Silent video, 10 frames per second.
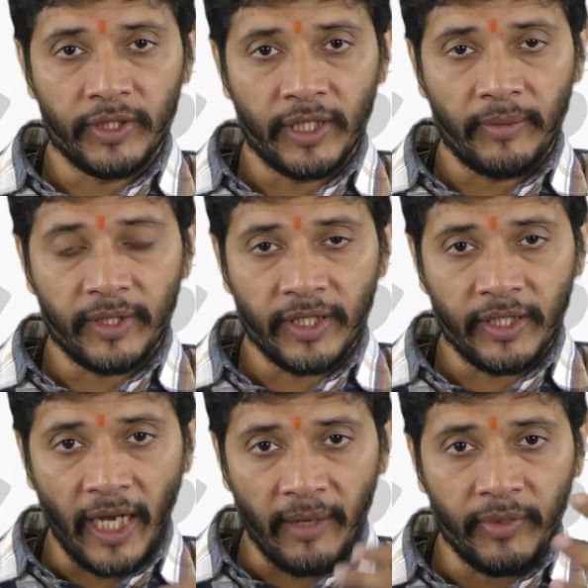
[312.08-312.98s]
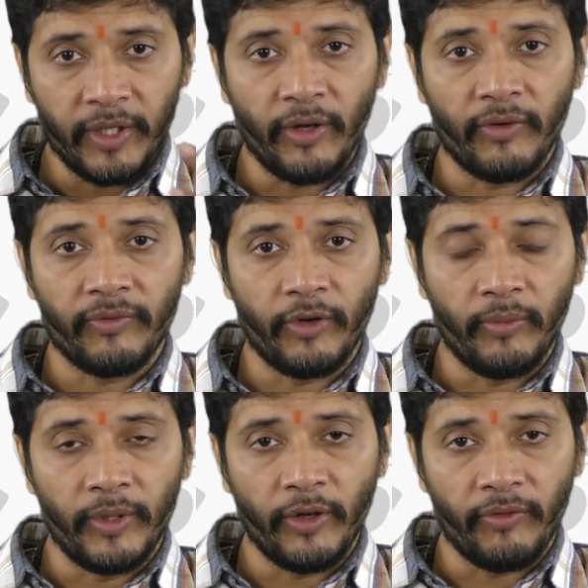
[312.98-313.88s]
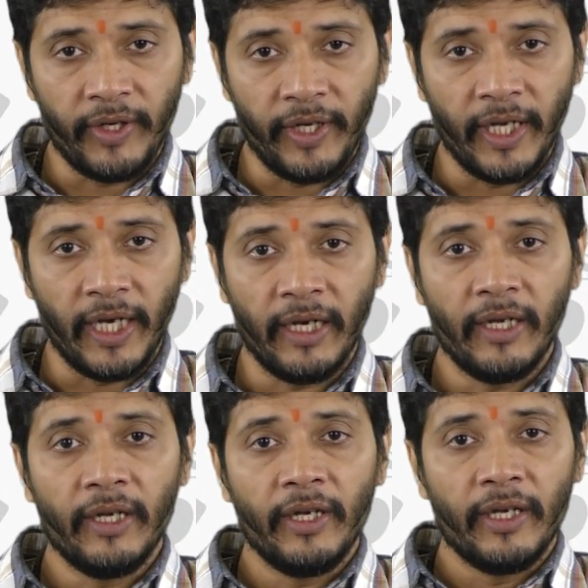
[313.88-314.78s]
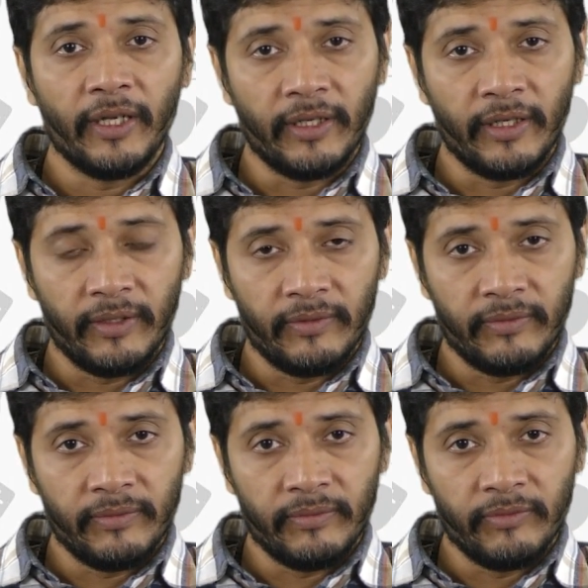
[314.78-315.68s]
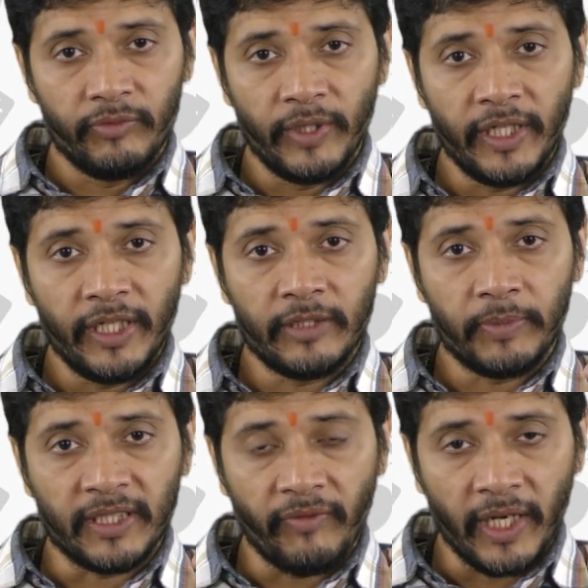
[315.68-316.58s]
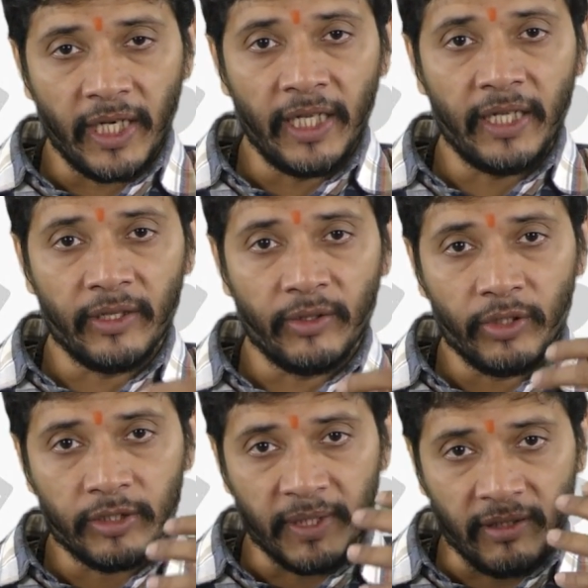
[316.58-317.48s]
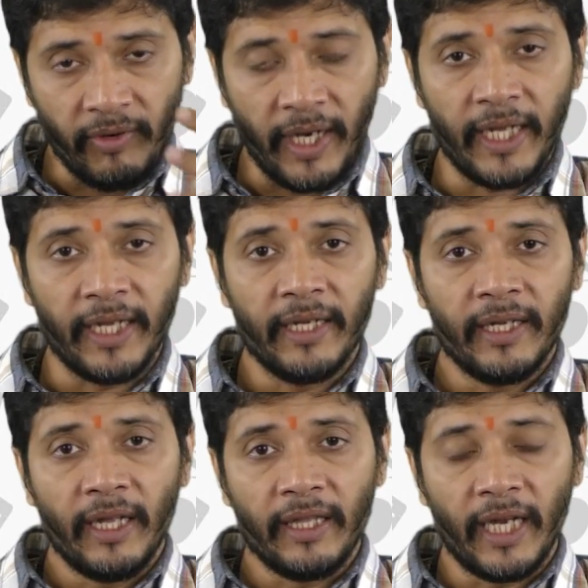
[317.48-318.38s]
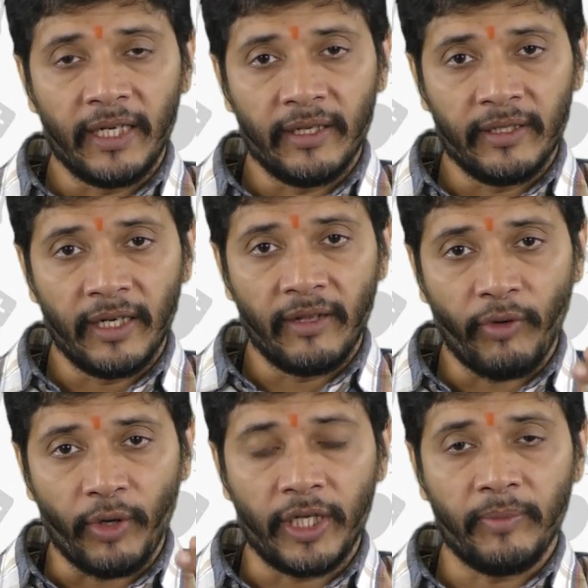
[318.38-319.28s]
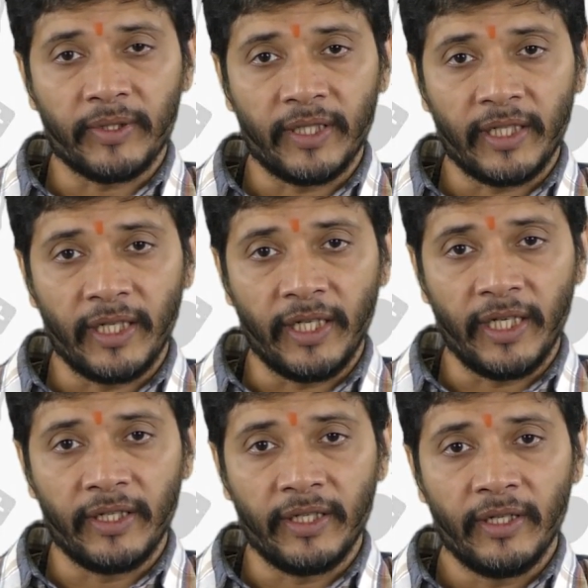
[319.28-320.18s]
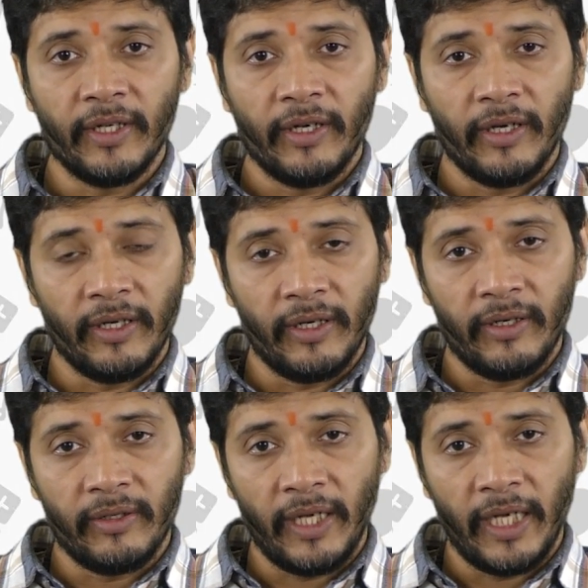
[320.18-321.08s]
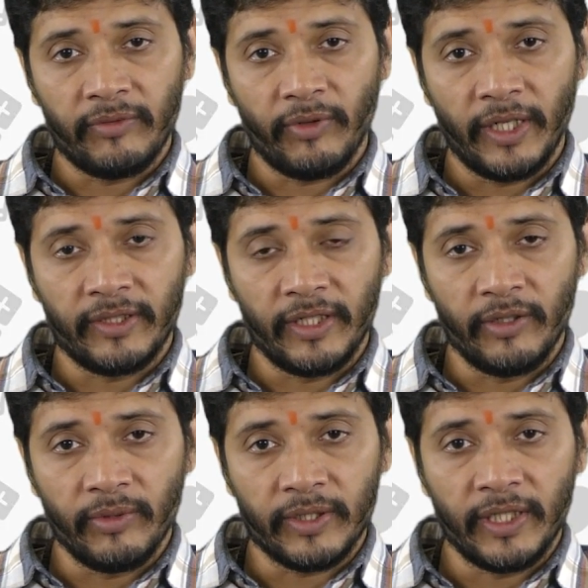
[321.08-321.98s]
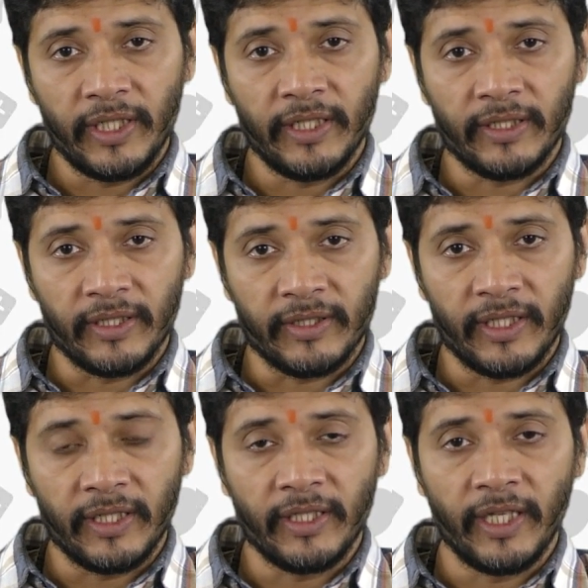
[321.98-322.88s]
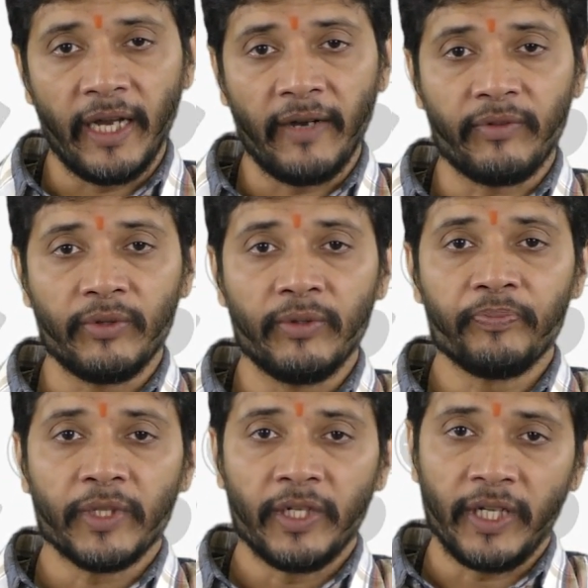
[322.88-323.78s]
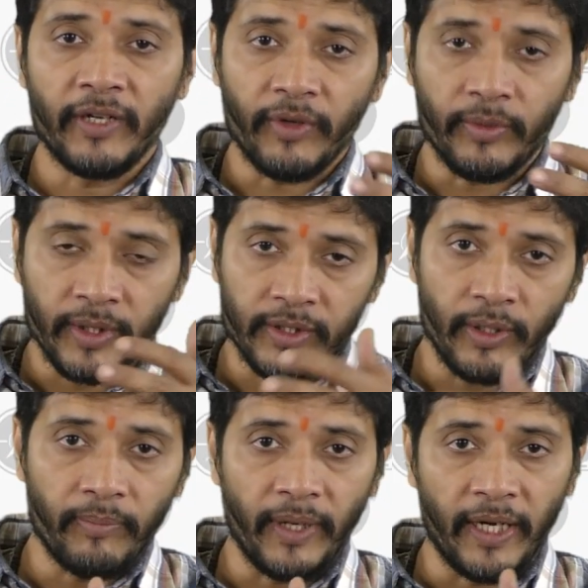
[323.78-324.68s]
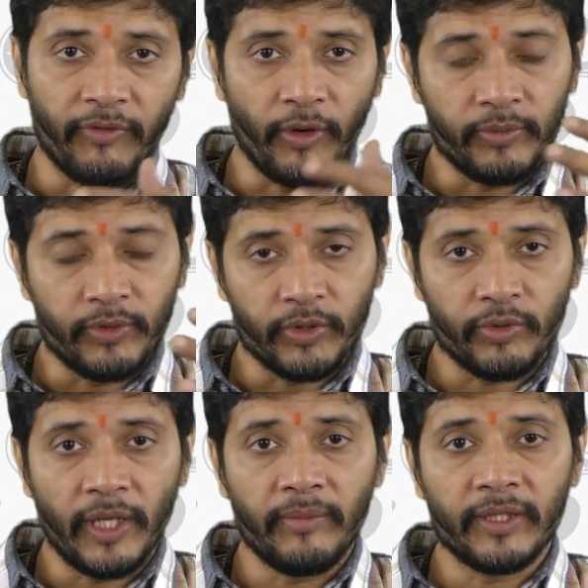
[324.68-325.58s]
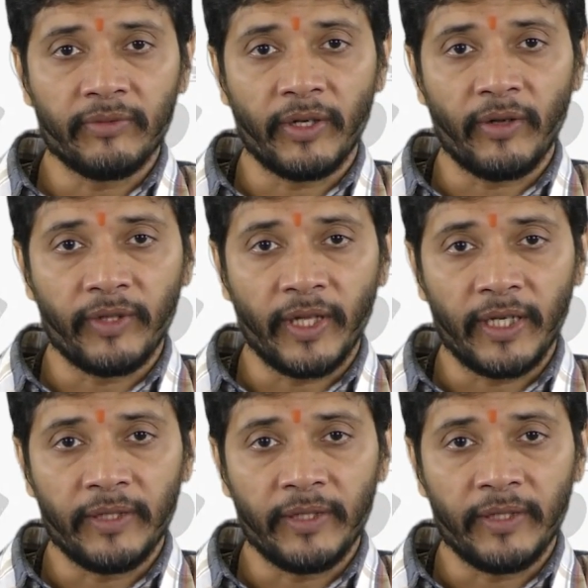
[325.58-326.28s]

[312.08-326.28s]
comes under the ambit of Government of India, very specifically specify that a 40% content as far as the university is concerned, they have to take from the Swayam platform. So Swayam is one of the